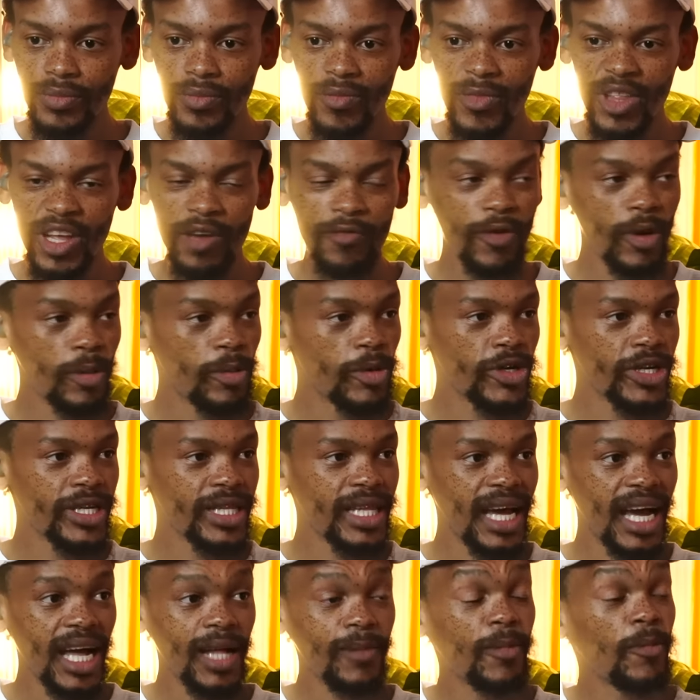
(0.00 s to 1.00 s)
February.
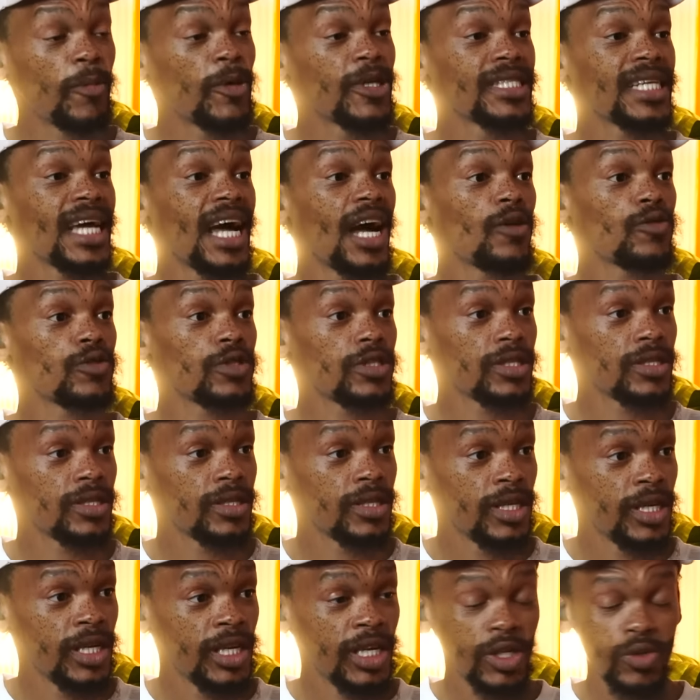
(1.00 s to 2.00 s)
The album was out.
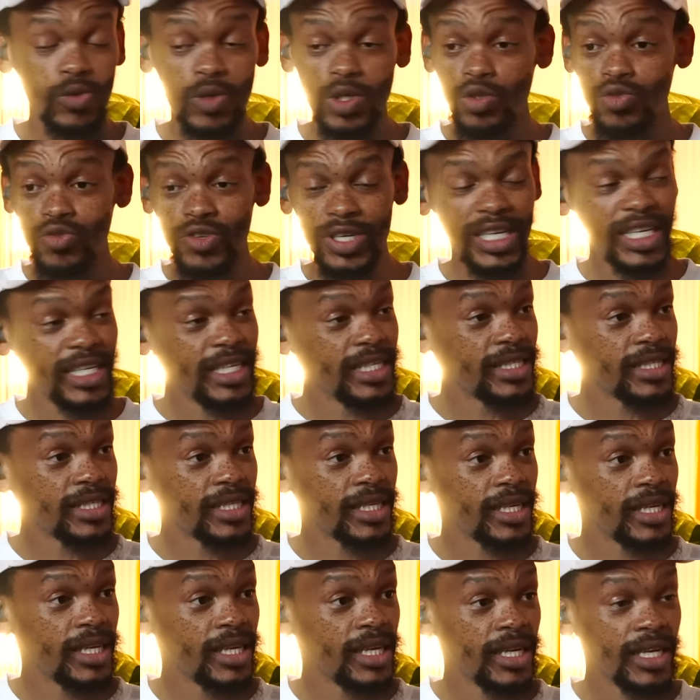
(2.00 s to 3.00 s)
It was released.
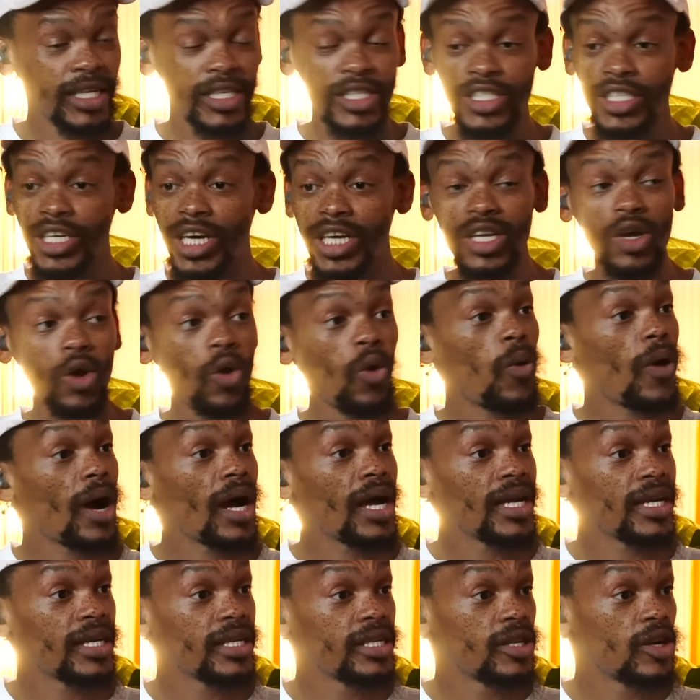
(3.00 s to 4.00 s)
She had
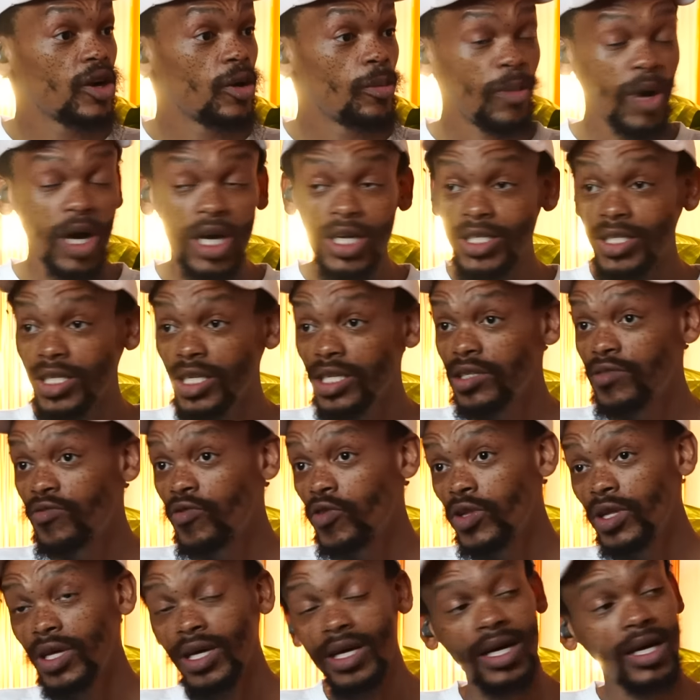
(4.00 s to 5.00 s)
acquired her masters for
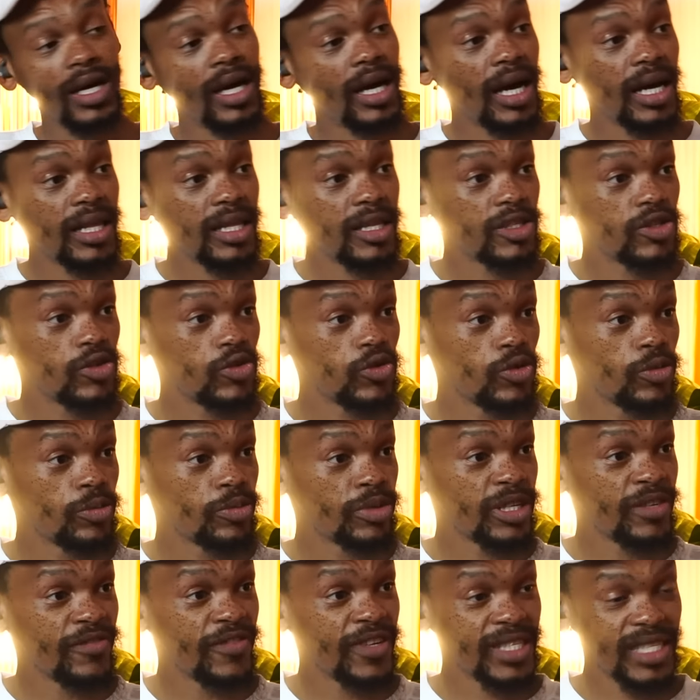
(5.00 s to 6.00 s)
the other 2
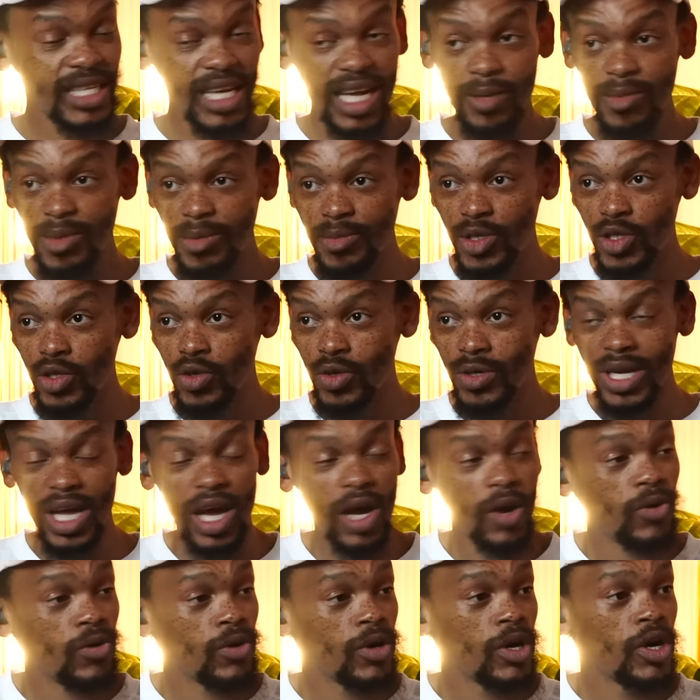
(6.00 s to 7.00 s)
previous albums. So
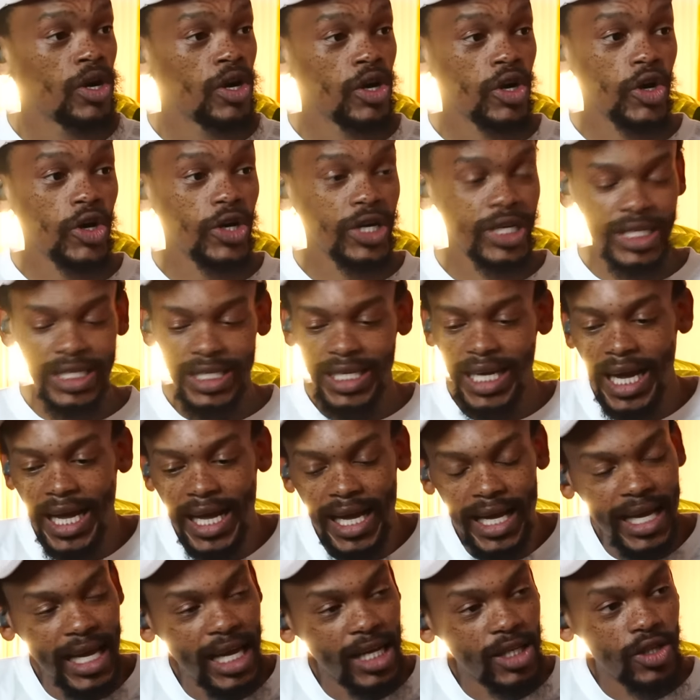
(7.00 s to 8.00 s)
now her entire
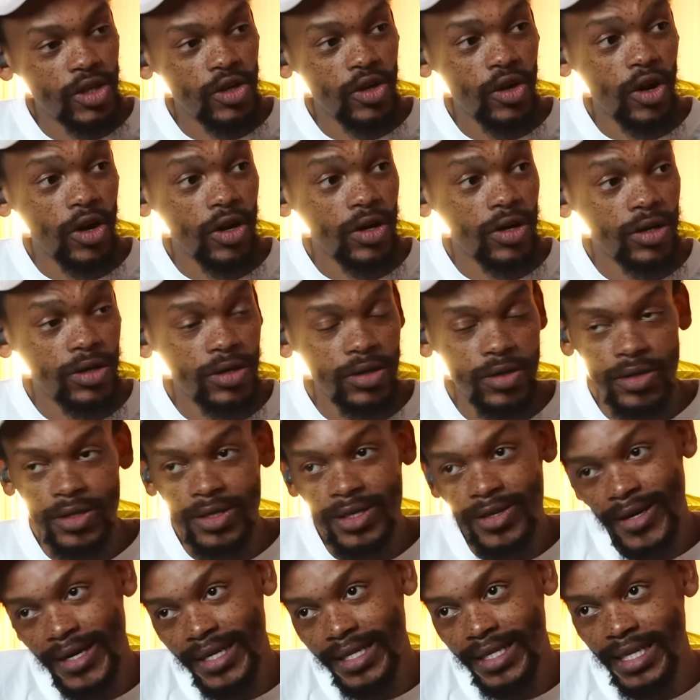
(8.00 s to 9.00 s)
catalog,
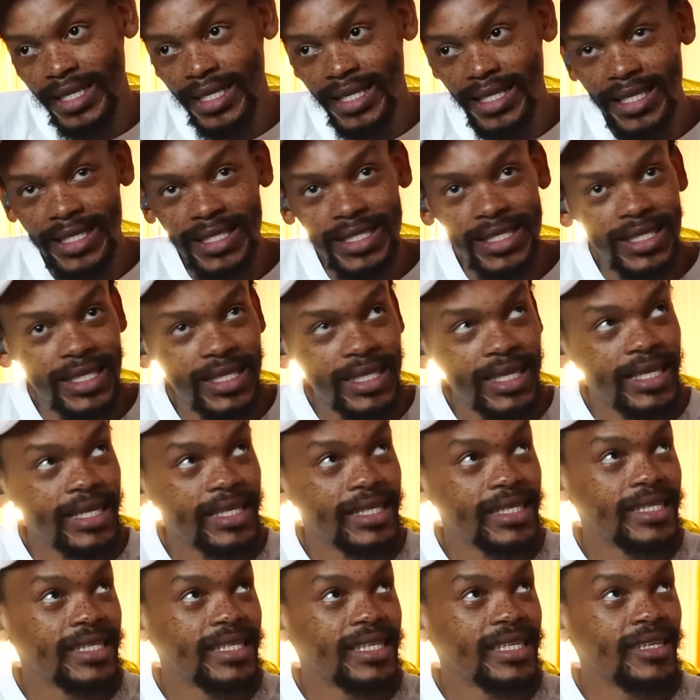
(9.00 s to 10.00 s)
well, at least
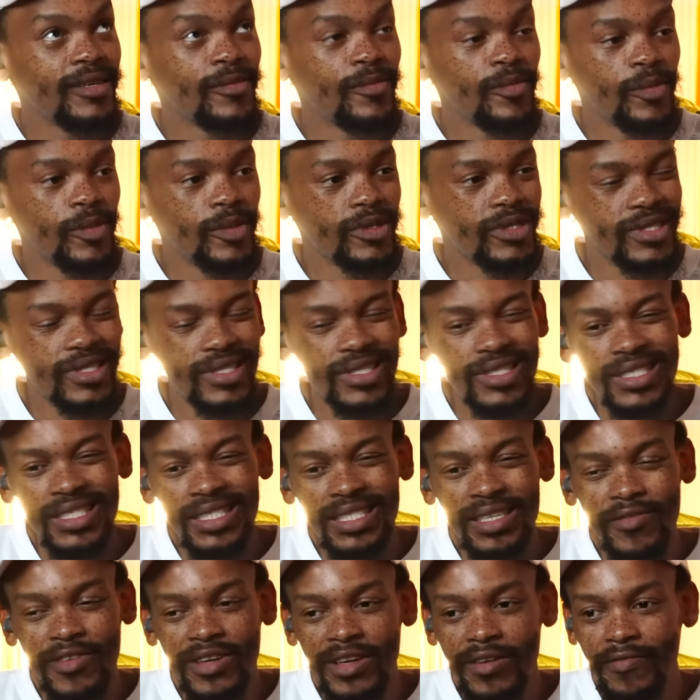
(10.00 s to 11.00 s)

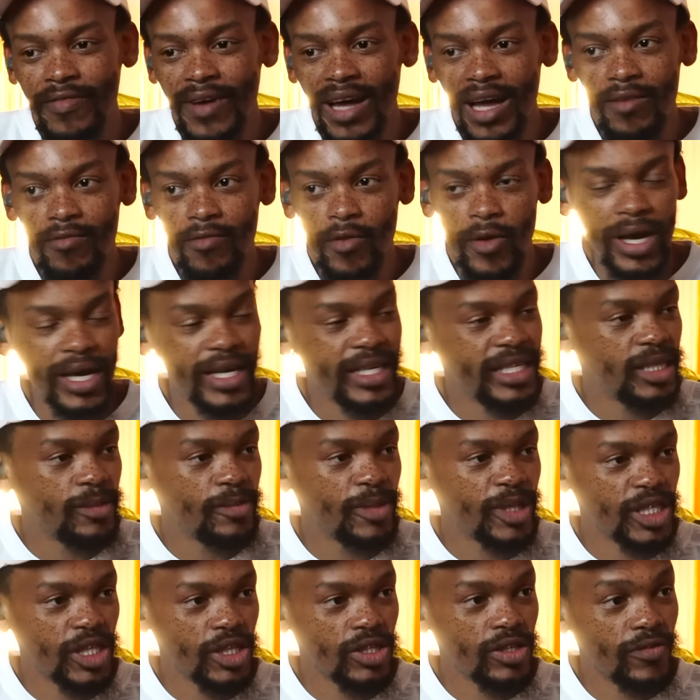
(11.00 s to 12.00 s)
75 or
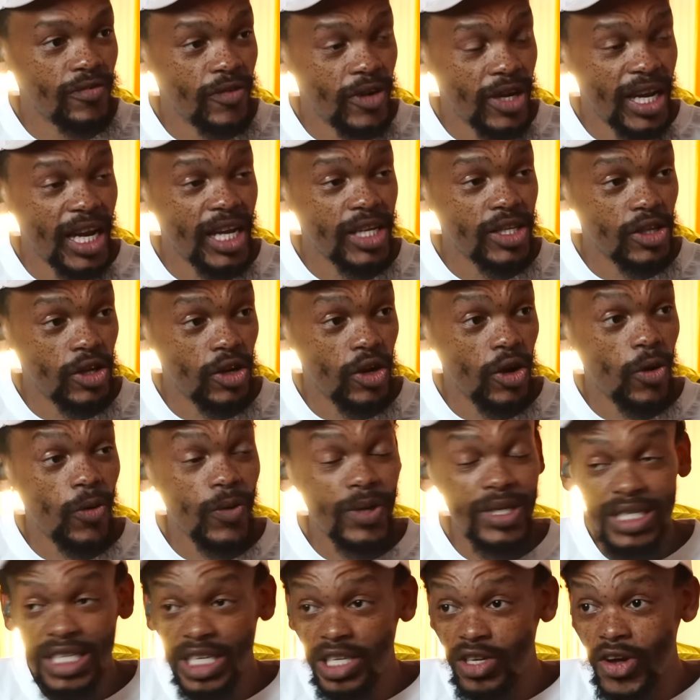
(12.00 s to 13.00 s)
80% of her catalog
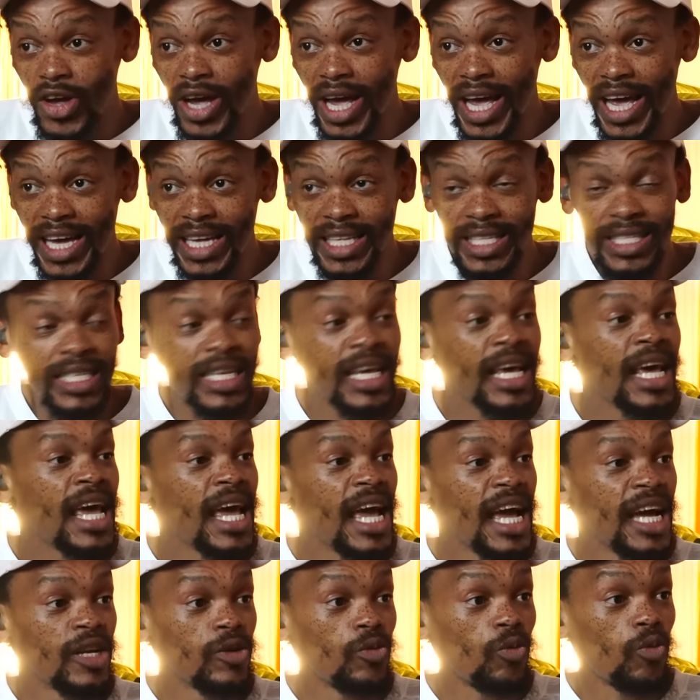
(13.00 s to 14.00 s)
was in her hands
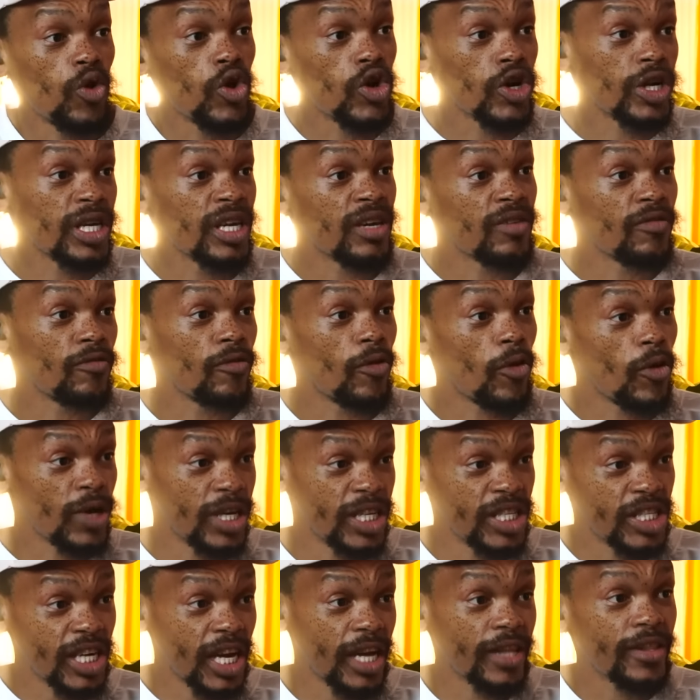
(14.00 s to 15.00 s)
and working for
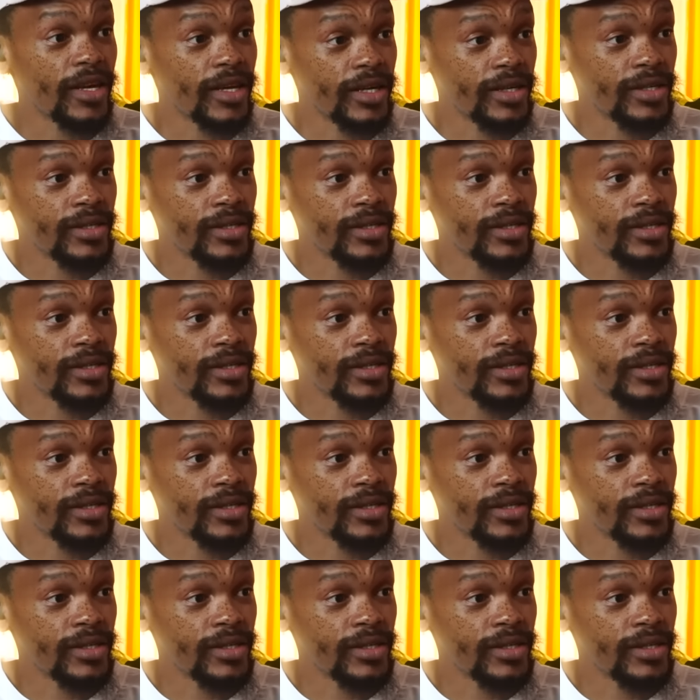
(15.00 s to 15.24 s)
each other.